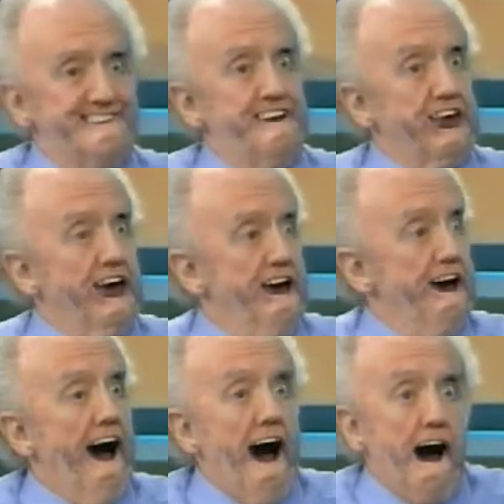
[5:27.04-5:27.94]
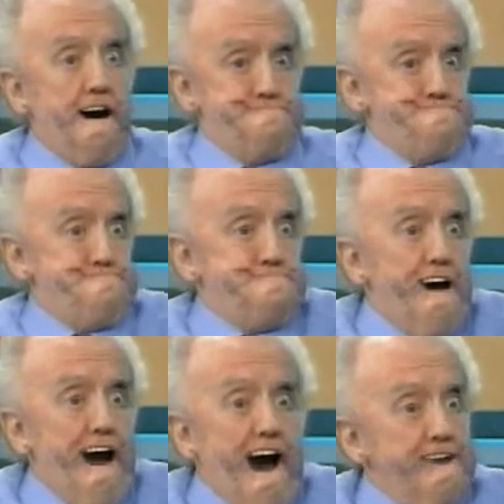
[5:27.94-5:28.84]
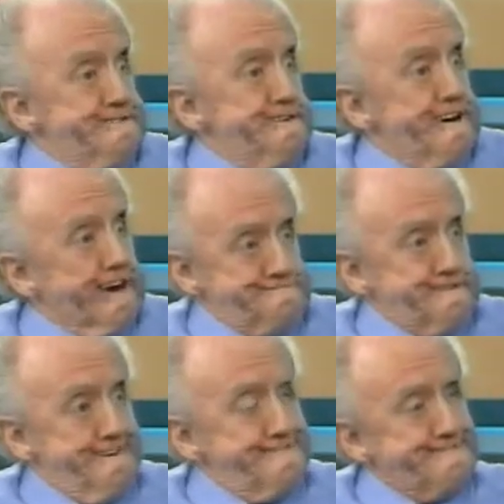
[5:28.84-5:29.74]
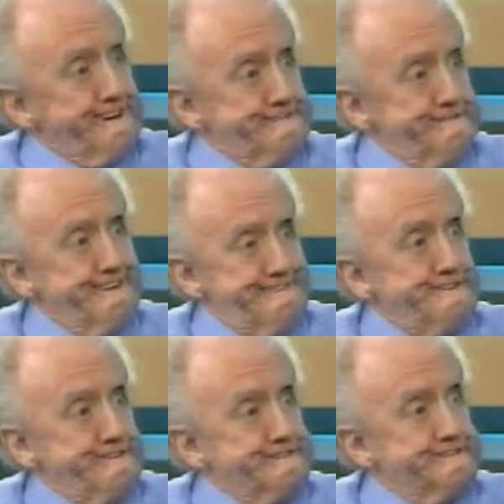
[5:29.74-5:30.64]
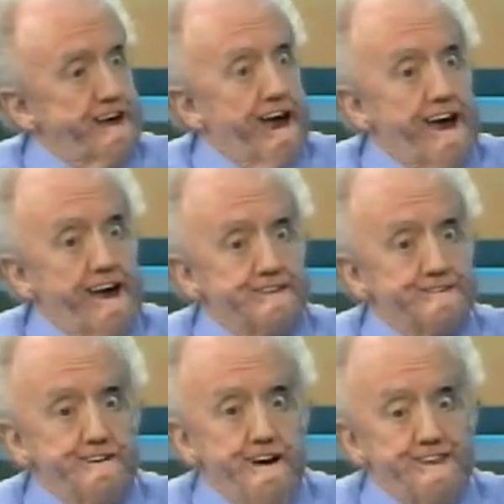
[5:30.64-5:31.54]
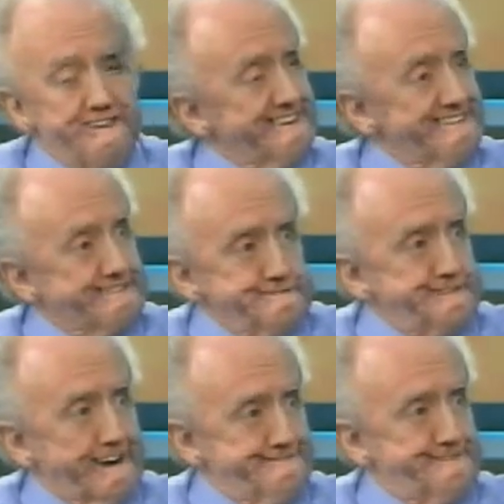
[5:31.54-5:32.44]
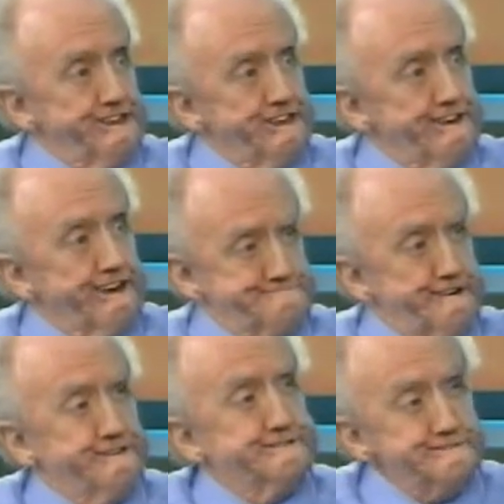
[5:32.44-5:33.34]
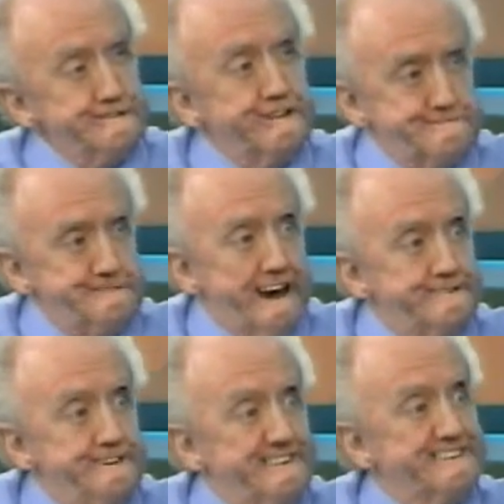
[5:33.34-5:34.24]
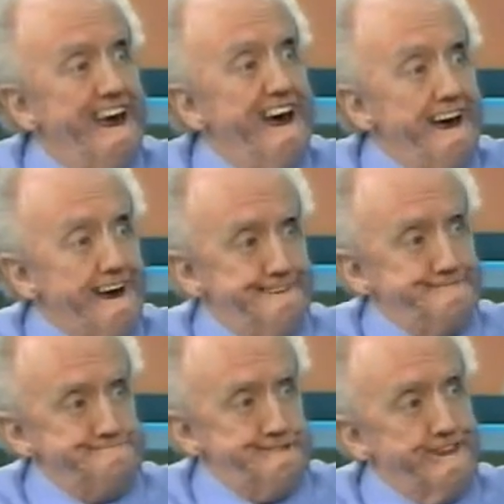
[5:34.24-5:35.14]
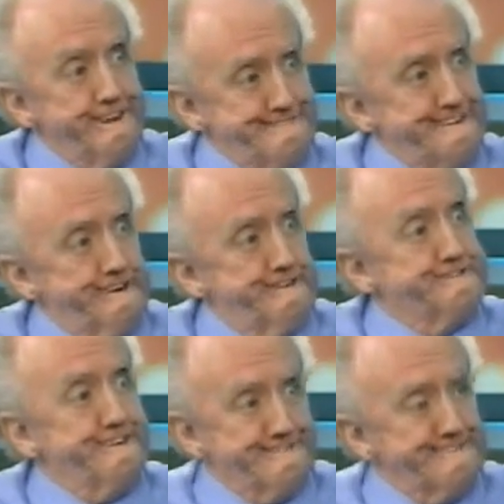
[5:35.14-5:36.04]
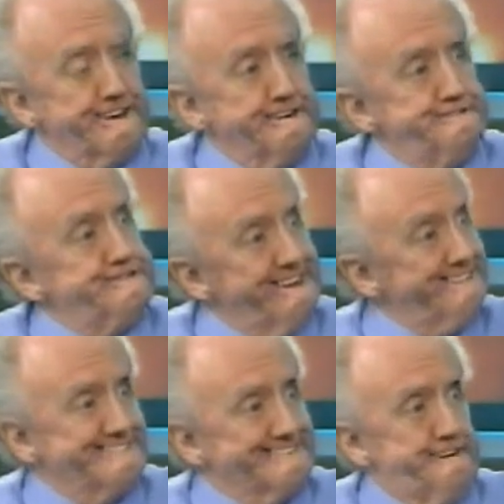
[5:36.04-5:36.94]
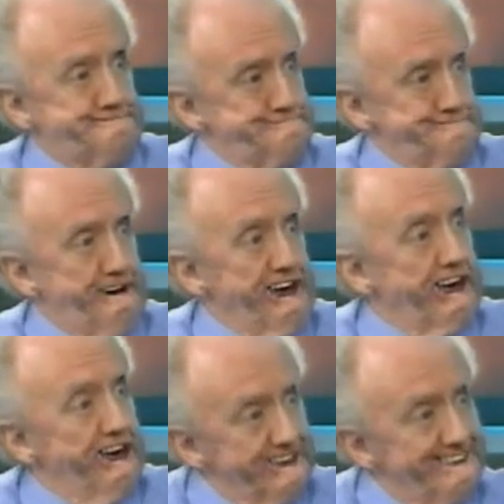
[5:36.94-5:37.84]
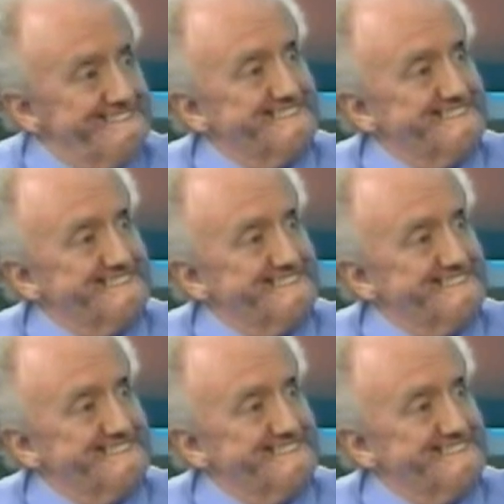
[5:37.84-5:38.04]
It is funny. I talked about facial difference, and that doesn't seem like a funny thing, but the truth of the matter is everybody feels disfigured in some way,